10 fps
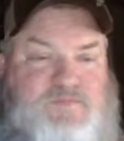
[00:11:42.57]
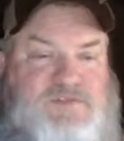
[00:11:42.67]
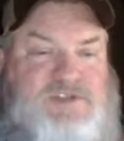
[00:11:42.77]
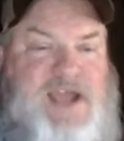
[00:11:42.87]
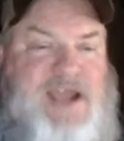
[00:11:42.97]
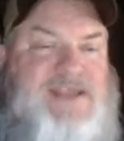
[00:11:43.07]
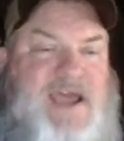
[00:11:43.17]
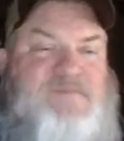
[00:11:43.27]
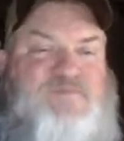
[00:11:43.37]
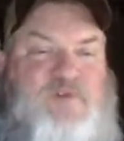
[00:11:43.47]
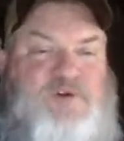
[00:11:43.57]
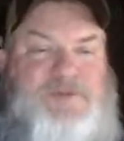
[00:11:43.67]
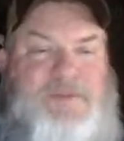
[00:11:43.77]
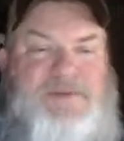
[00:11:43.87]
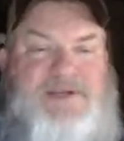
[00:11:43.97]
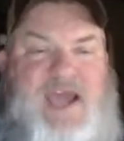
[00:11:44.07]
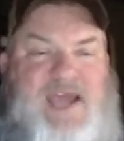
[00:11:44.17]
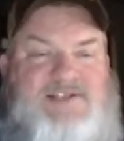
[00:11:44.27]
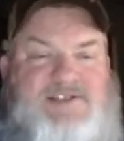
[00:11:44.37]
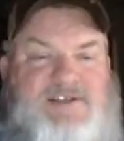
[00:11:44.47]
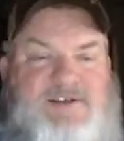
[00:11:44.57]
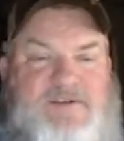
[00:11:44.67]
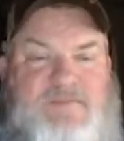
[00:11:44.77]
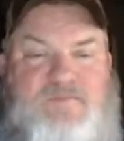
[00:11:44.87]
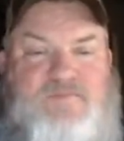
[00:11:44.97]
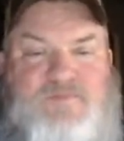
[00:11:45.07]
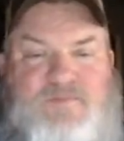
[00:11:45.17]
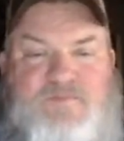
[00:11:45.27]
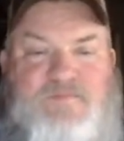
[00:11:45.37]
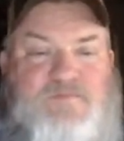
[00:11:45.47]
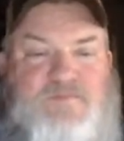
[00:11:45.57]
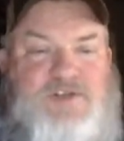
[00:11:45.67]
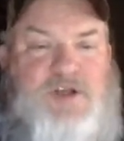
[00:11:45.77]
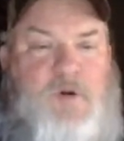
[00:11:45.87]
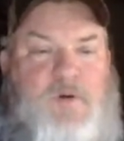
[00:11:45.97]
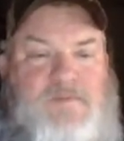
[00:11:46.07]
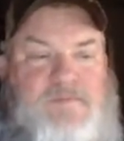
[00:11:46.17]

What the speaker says: take that First Amendment case to court.